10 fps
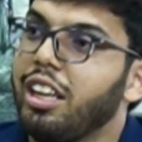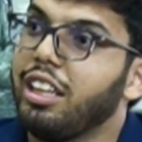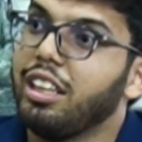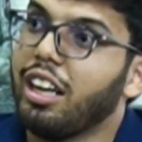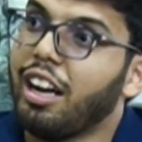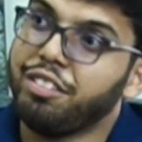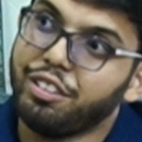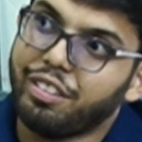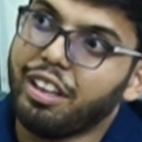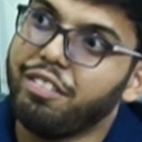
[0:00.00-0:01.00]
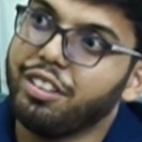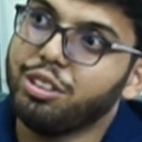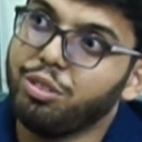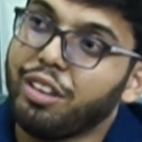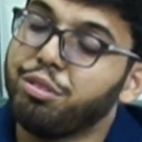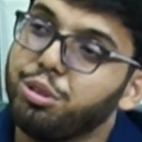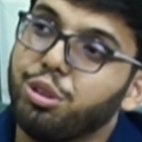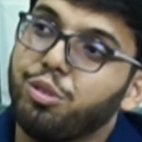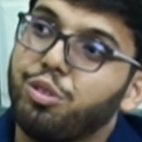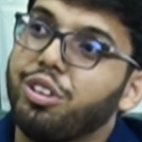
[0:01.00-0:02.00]
here after 5 years we have to
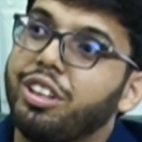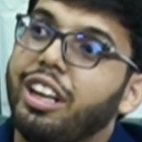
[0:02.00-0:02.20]
go for an